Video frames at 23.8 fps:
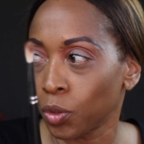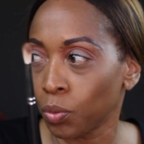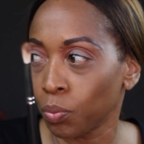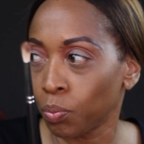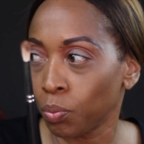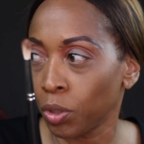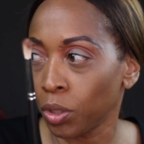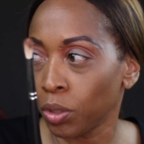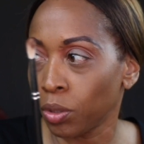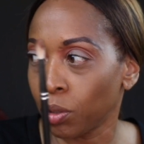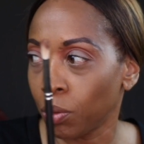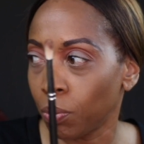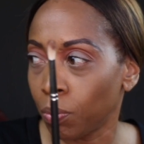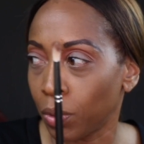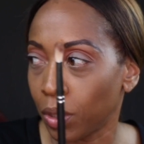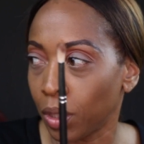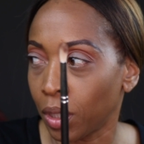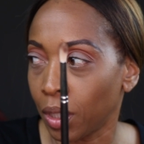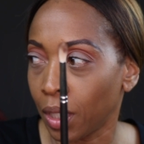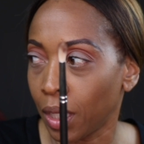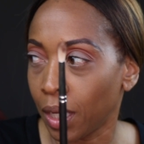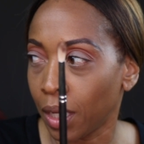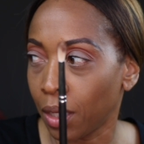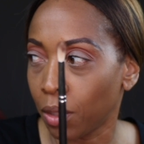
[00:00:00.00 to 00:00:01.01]
Picked up a
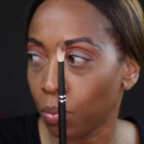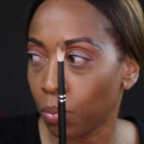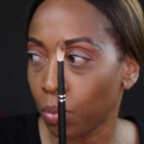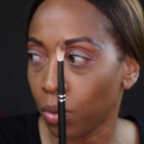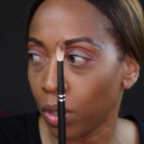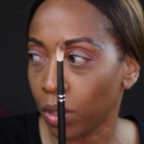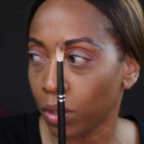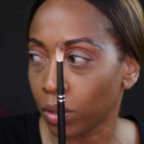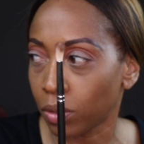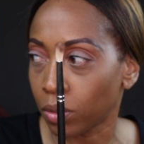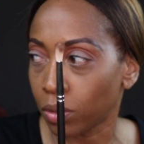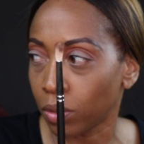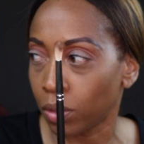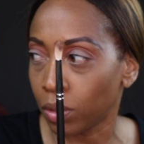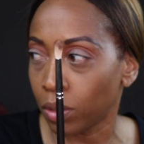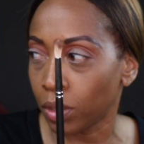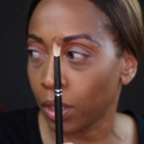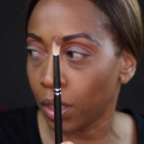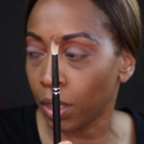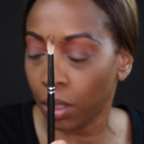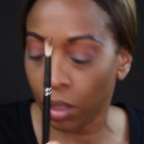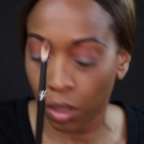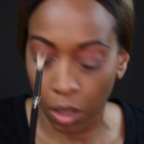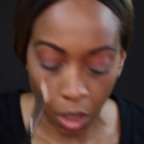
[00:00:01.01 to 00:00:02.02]
lot of product on
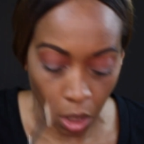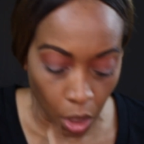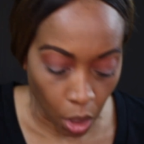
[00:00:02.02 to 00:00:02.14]
that.